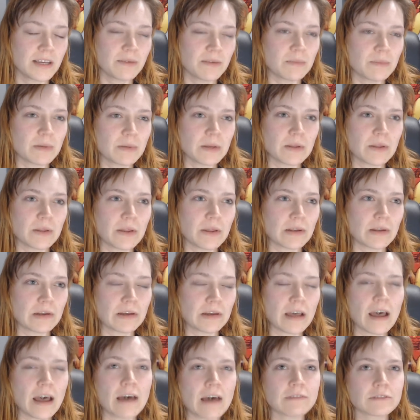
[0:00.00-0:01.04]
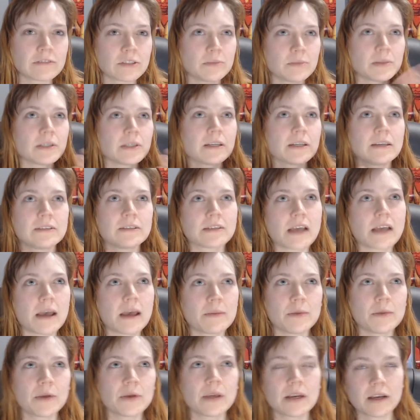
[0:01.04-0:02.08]
but then after a period of time
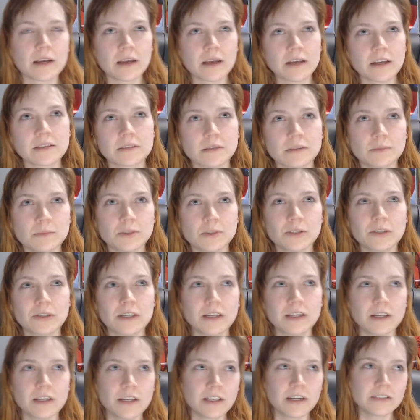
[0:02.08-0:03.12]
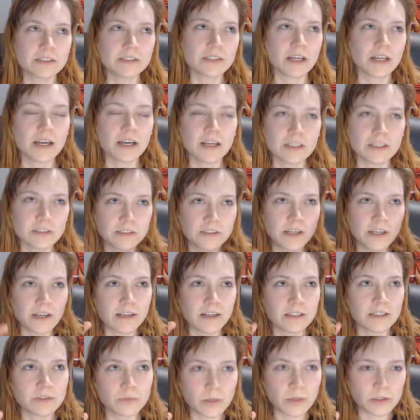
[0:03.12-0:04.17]
you get accustomed to it and it's not as
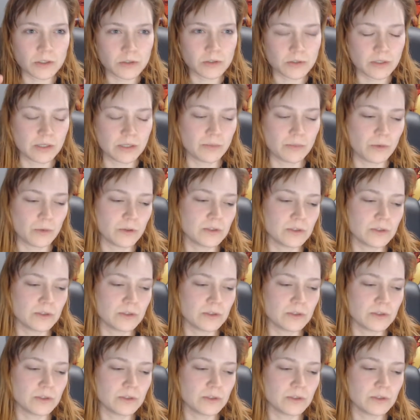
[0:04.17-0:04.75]
special anymore.